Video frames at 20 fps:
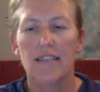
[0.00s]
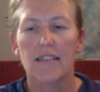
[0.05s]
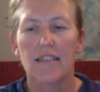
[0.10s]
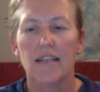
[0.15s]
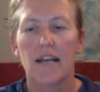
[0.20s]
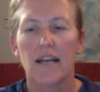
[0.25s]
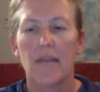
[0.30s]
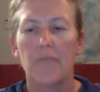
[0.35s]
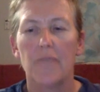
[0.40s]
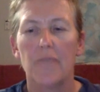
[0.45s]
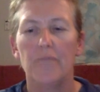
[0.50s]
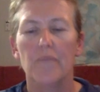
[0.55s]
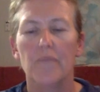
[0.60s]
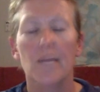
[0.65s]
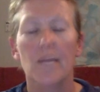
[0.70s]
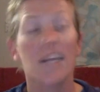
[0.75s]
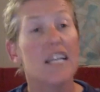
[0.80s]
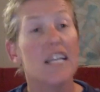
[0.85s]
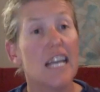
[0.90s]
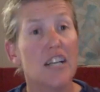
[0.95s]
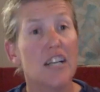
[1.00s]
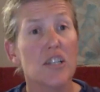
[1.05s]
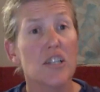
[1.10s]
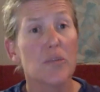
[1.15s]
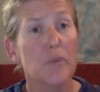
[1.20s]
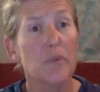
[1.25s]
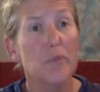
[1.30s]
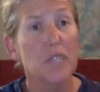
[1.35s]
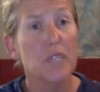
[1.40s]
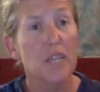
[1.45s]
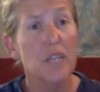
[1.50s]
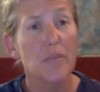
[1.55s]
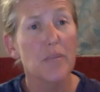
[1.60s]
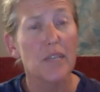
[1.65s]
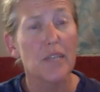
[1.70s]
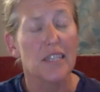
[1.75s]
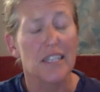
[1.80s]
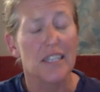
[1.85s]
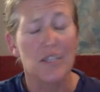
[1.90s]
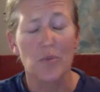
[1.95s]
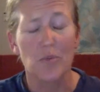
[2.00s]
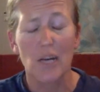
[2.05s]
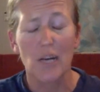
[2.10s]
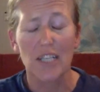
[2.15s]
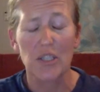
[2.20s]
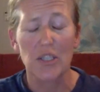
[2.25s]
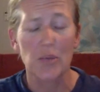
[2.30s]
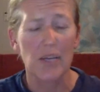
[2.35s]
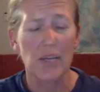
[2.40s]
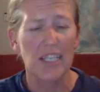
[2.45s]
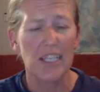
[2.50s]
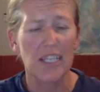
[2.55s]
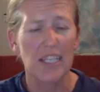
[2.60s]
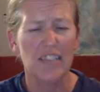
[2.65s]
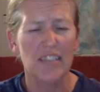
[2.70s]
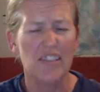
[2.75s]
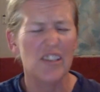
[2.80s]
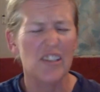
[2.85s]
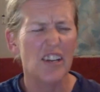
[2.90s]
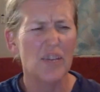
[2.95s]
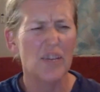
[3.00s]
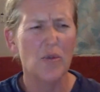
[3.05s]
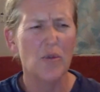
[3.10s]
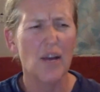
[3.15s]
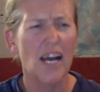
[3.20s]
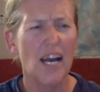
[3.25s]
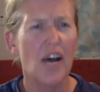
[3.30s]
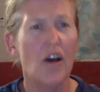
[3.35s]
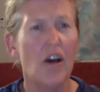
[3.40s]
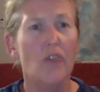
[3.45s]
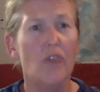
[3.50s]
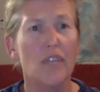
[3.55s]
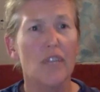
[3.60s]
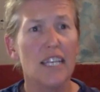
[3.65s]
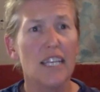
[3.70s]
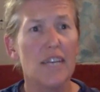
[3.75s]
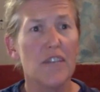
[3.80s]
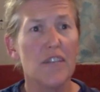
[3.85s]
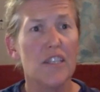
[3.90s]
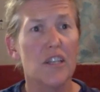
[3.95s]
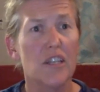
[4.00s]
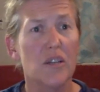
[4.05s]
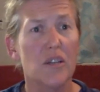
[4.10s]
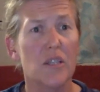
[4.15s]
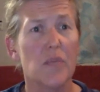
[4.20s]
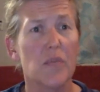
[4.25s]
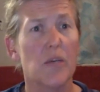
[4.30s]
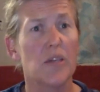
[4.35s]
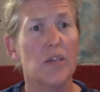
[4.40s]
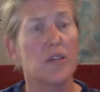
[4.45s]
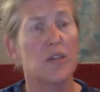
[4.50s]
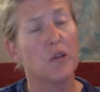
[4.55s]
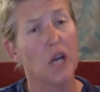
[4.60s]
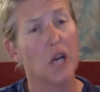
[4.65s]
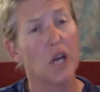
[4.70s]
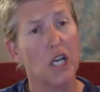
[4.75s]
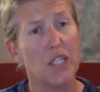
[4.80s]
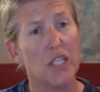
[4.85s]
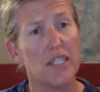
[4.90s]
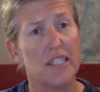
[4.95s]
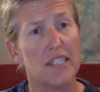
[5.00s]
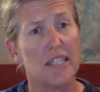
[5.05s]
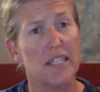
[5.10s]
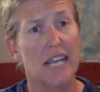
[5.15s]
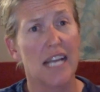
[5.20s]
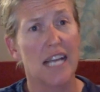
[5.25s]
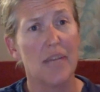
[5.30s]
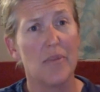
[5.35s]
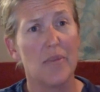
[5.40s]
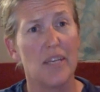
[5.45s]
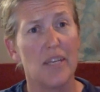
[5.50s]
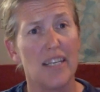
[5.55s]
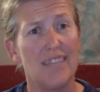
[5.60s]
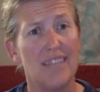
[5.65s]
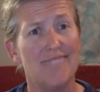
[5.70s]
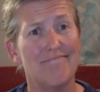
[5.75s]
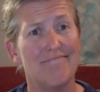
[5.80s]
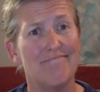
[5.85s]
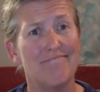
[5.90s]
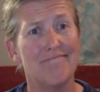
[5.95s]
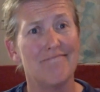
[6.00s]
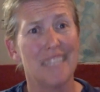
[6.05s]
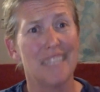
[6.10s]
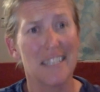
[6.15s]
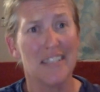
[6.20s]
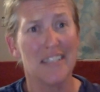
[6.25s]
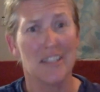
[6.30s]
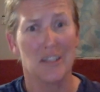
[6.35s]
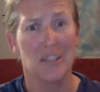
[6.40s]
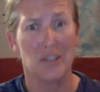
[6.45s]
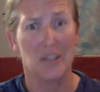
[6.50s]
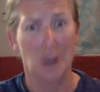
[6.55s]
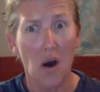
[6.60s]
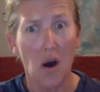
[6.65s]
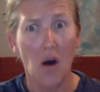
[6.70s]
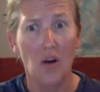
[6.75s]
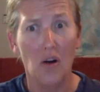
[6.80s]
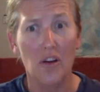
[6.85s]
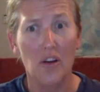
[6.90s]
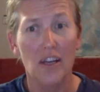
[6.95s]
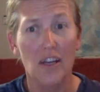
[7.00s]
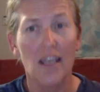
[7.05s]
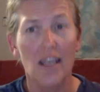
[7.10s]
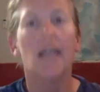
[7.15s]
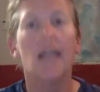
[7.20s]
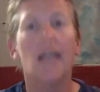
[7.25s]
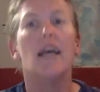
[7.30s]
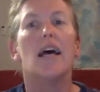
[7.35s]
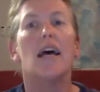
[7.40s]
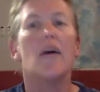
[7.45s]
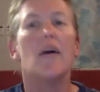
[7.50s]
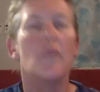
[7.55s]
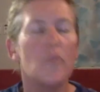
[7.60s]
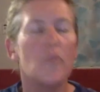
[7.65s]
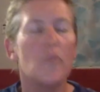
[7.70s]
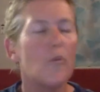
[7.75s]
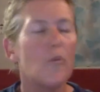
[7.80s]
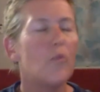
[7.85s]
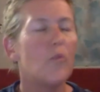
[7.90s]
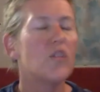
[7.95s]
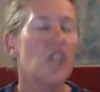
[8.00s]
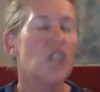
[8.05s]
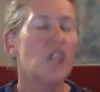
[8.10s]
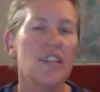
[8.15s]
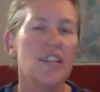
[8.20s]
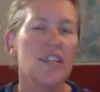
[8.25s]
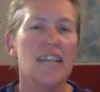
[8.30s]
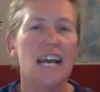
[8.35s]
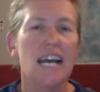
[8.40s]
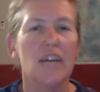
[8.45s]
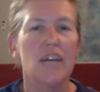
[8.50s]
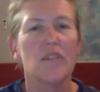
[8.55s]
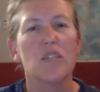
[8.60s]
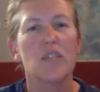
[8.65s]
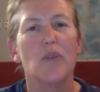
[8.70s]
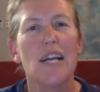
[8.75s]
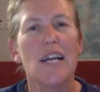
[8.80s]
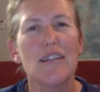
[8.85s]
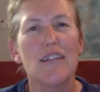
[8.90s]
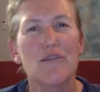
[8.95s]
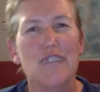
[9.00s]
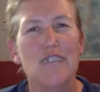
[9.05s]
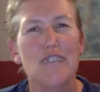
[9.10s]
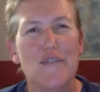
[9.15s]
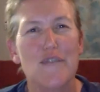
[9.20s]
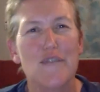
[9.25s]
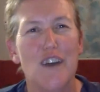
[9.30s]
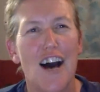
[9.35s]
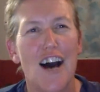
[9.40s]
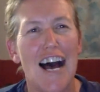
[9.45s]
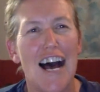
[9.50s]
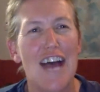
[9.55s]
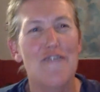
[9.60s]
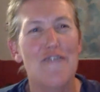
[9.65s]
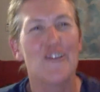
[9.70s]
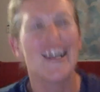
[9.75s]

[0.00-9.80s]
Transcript: And yeah, I just remember jumping this 120 and just going, wow, I really have to tell this person who owns this canopy that it's a dog. Turns out it was a 135.